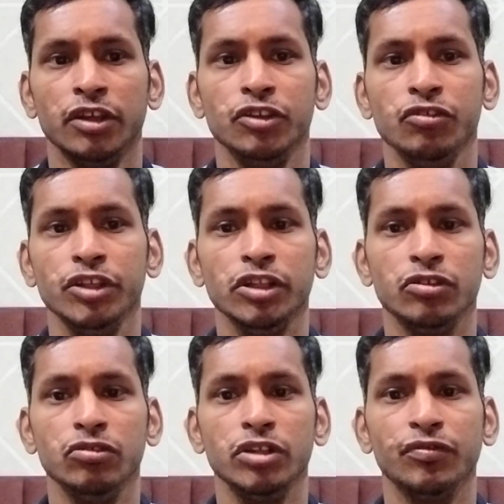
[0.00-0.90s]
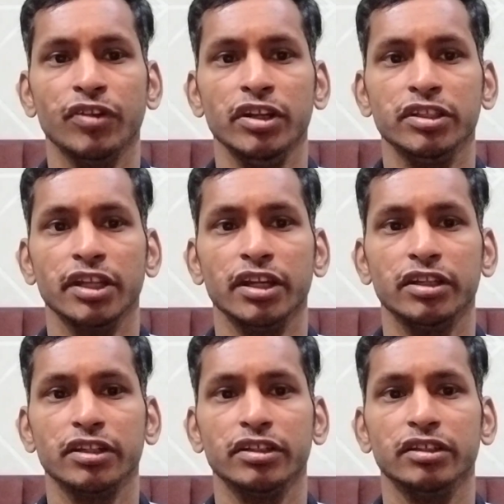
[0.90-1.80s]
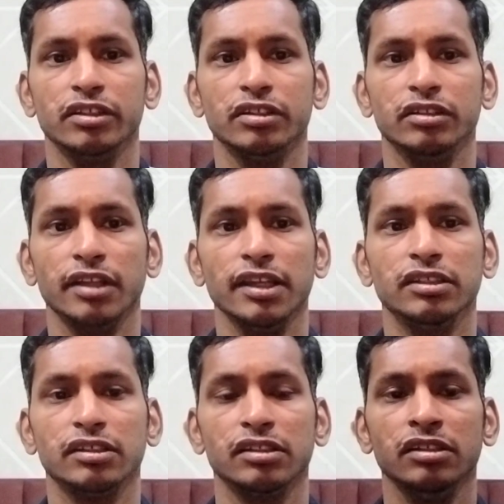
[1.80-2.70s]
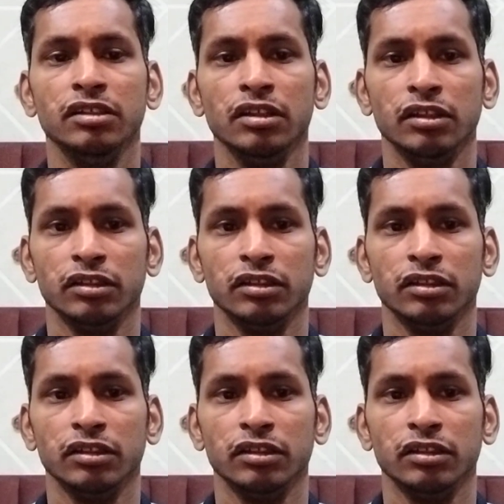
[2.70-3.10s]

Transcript: Using two different tests to